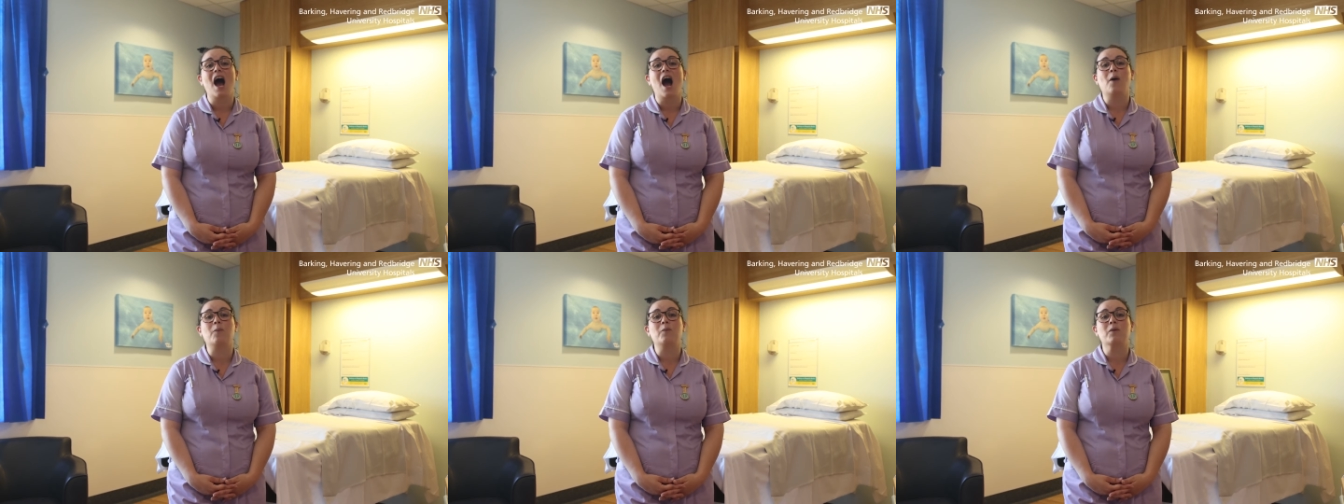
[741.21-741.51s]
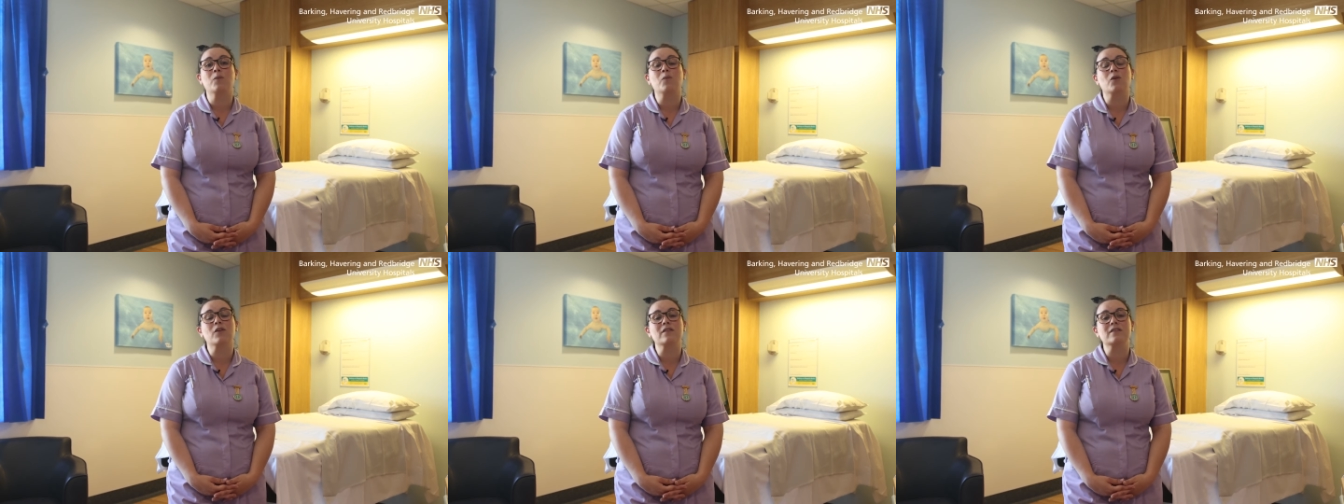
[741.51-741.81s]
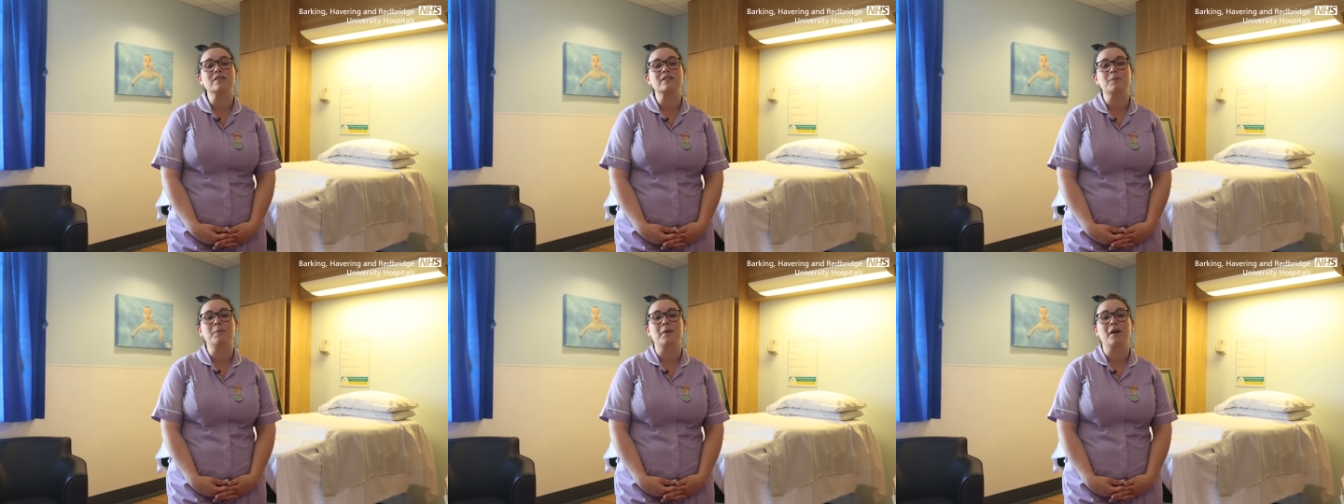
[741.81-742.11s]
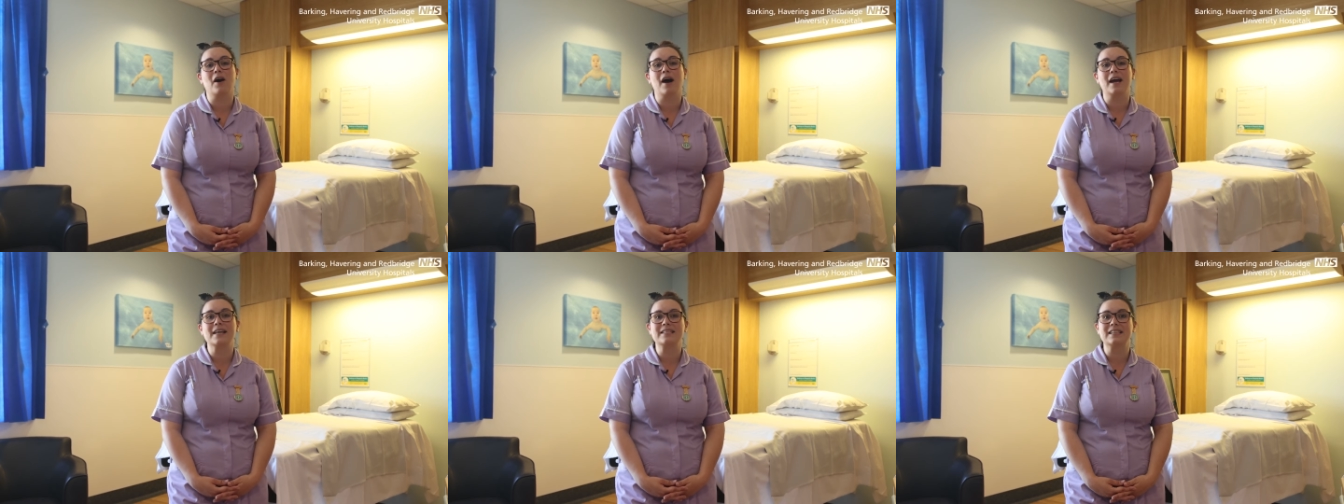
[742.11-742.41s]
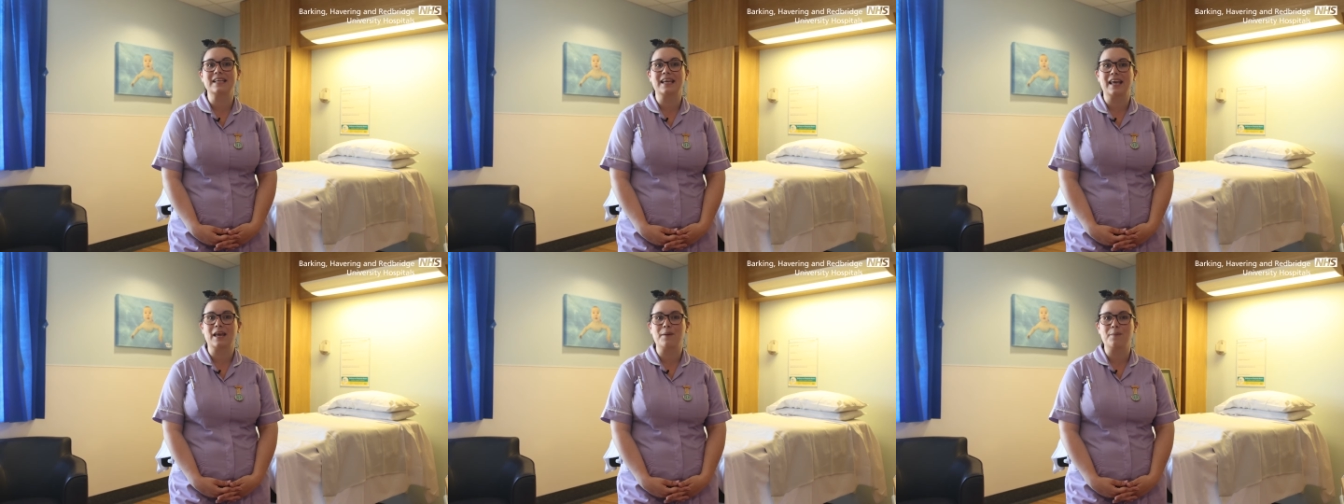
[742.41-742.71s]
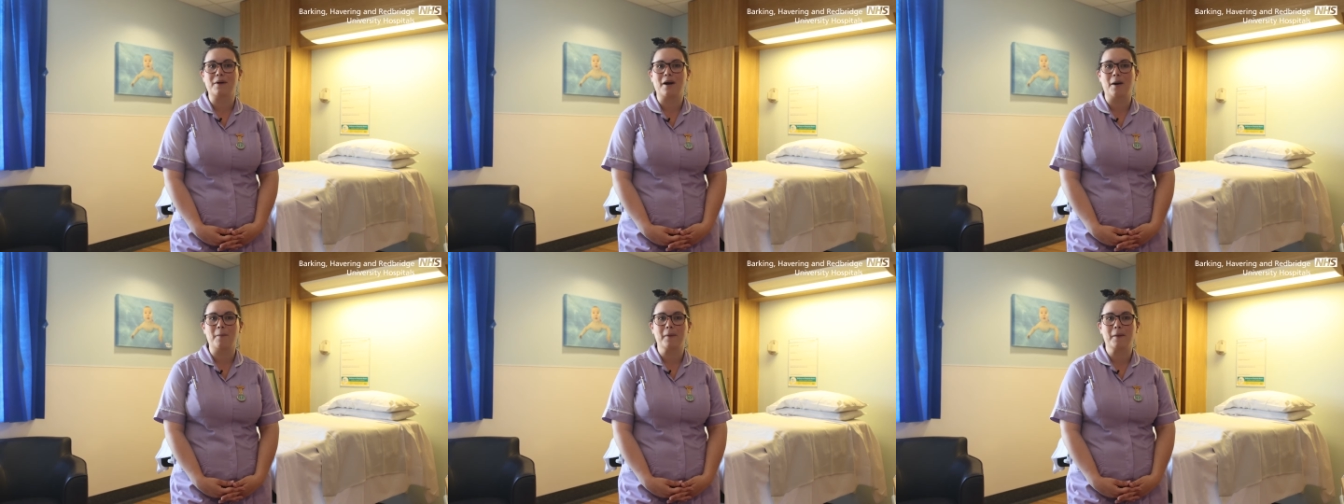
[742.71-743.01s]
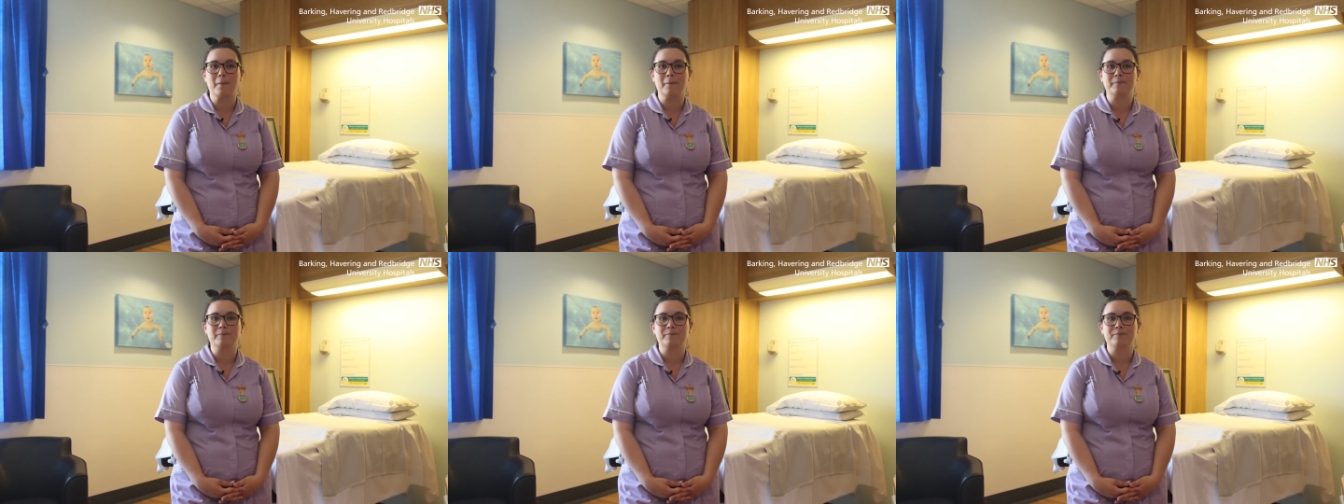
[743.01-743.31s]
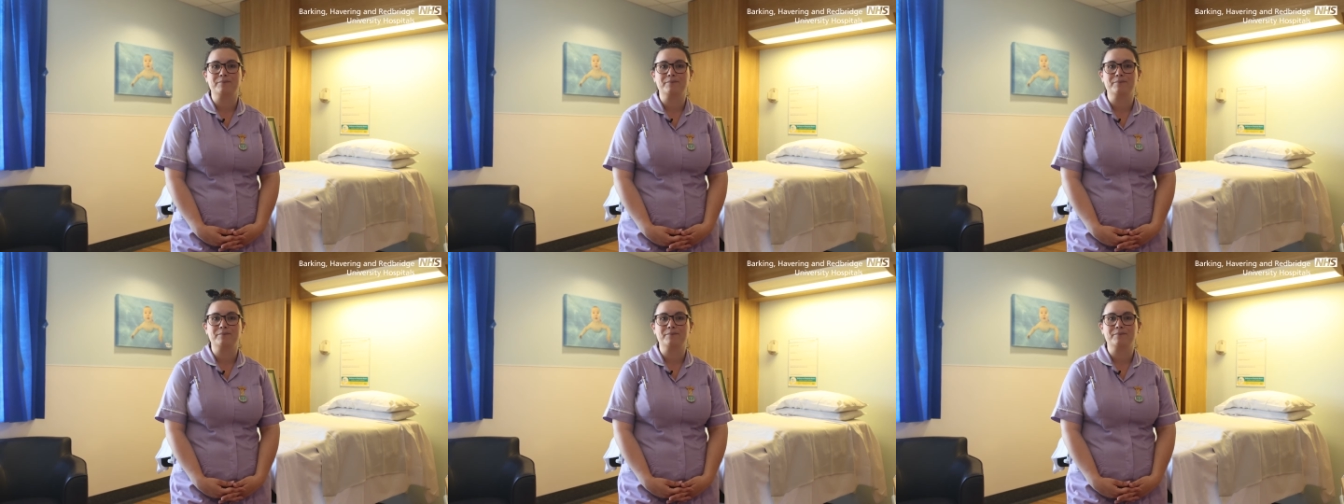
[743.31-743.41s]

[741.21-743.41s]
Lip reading: and we want the supply to keep coming.